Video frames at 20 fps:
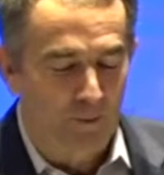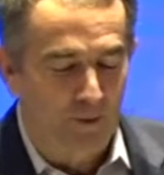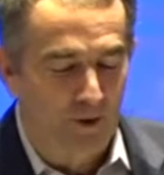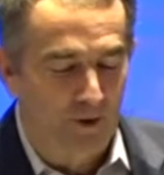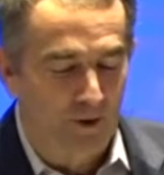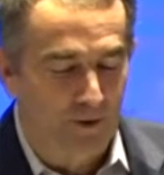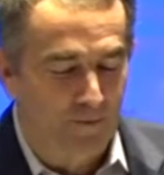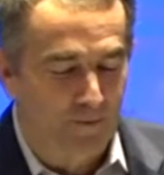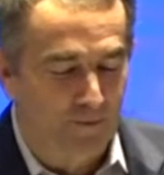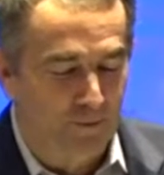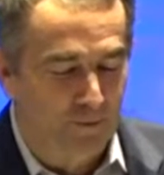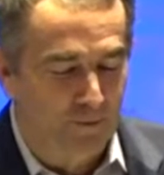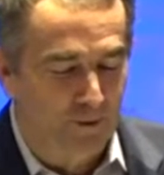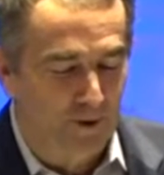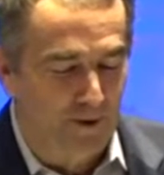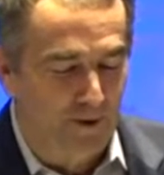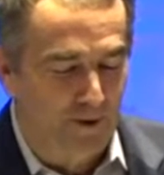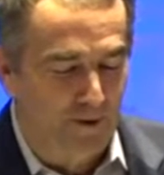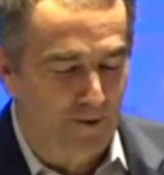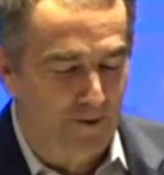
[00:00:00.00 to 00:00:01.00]
I don't
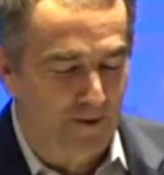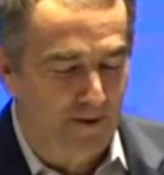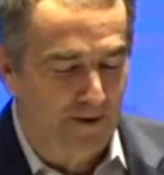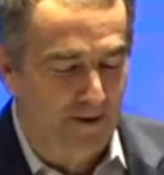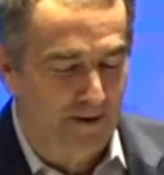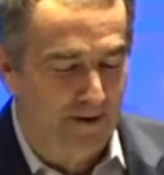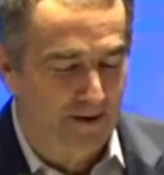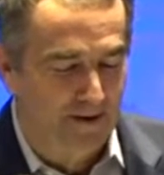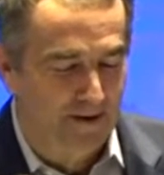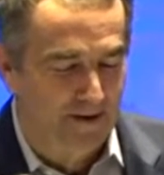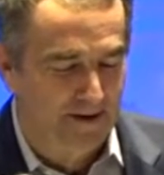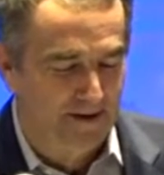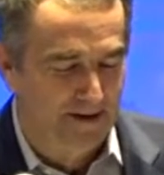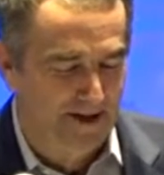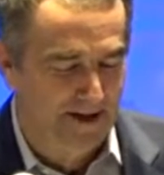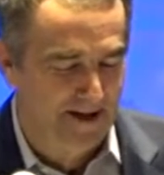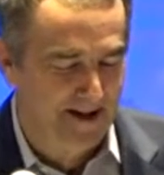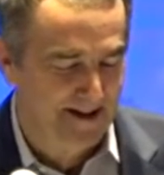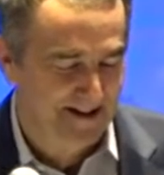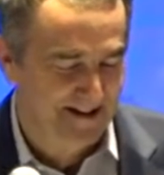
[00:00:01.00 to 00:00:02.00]
know if you all,
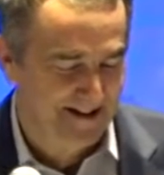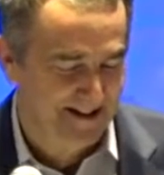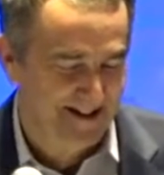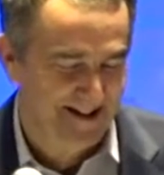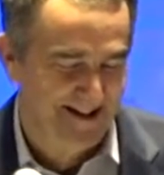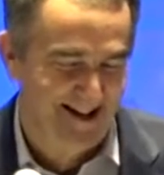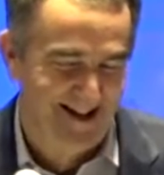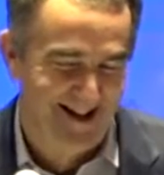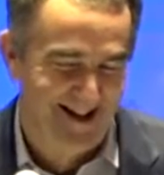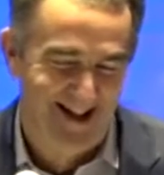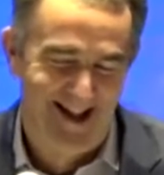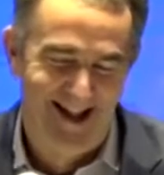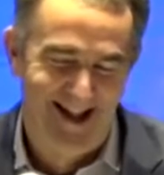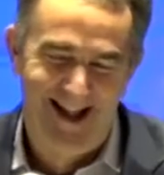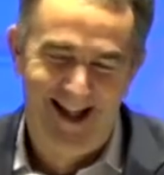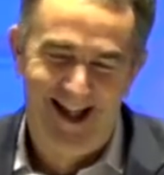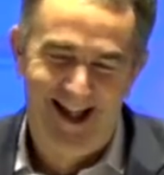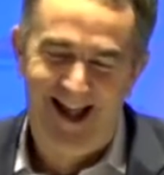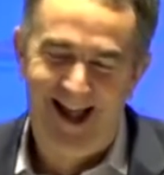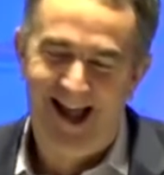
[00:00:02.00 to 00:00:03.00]
I
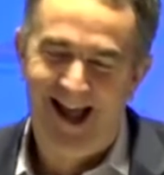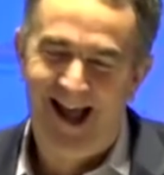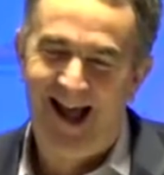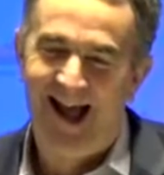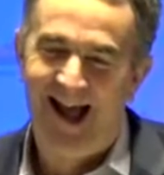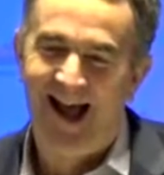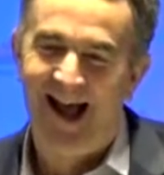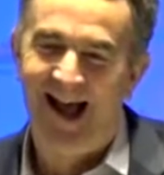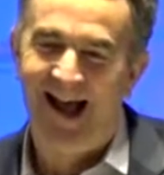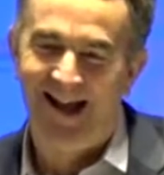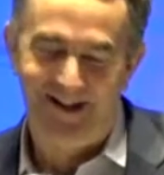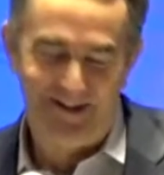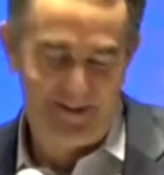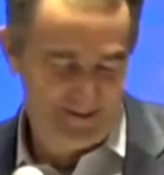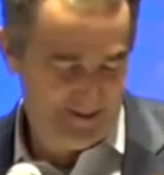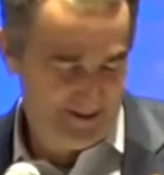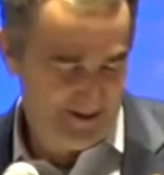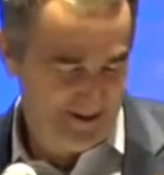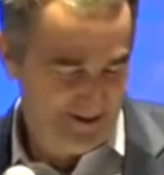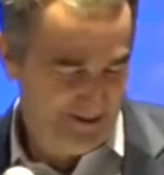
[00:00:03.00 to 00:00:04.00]

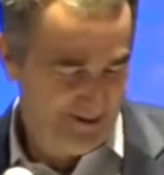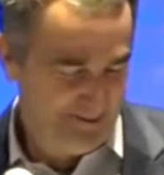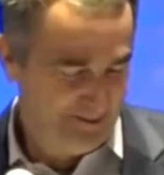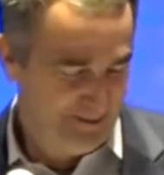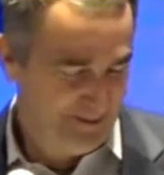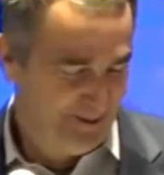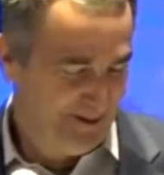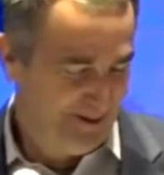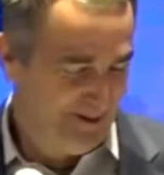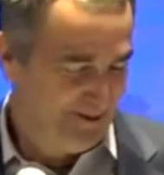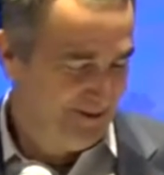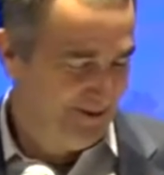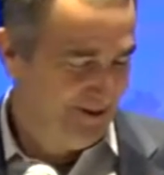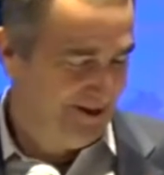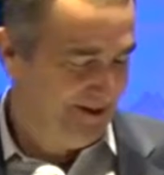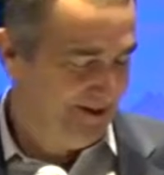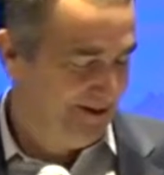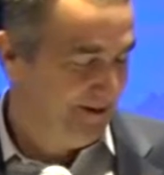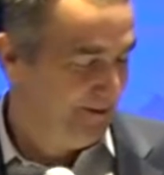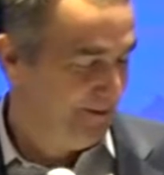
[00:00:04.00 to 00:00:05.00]
don't know if
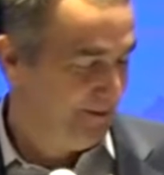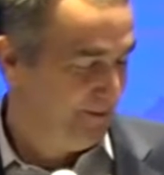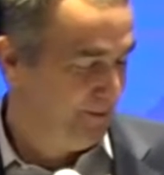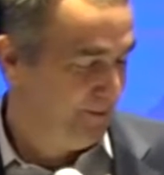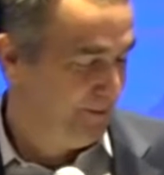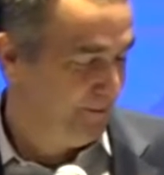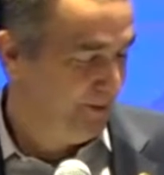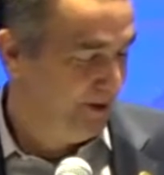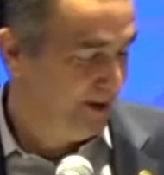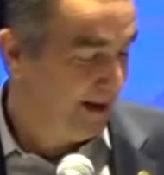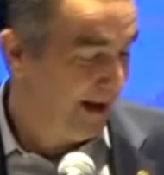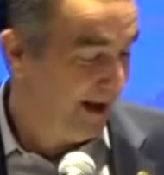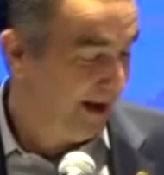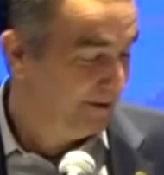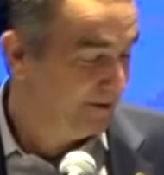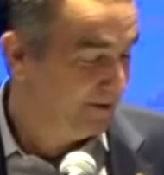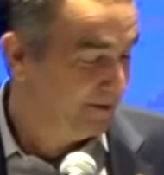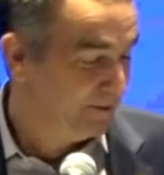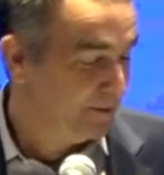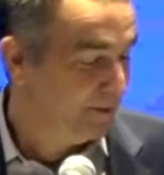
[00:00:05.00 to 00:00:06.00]
you all
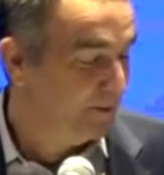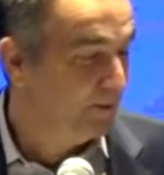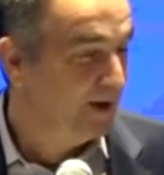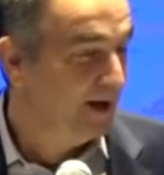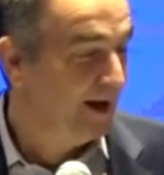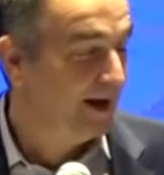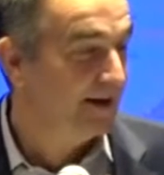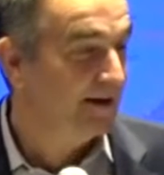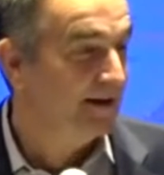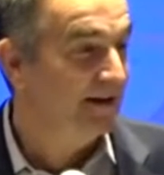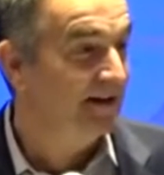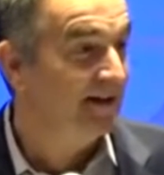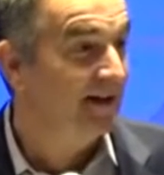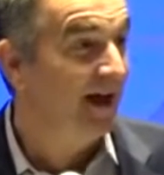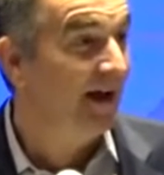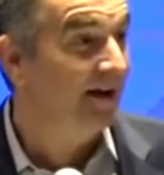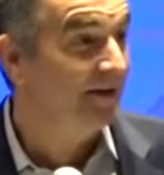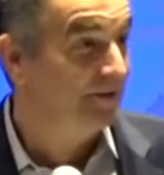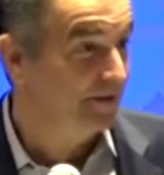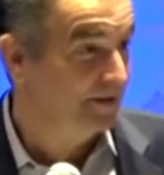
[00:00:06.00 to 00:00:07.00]
realize this, but we
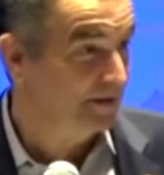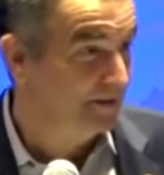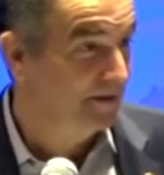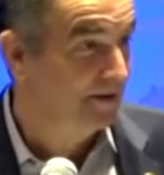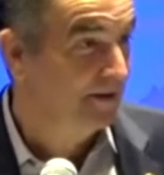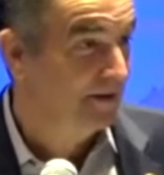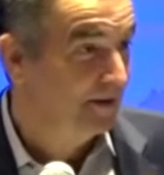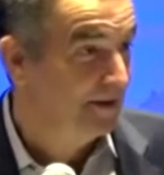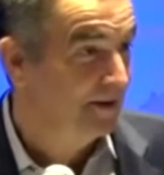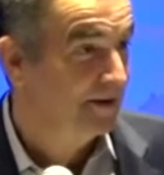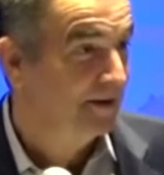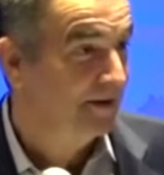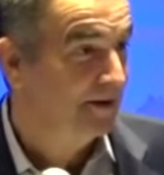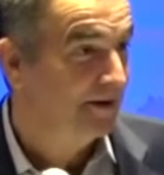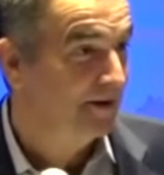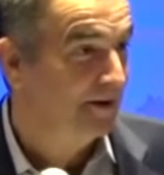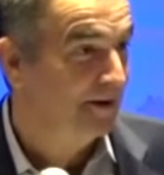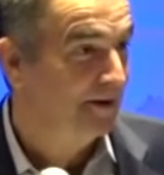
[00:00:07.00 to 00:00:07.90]
had an election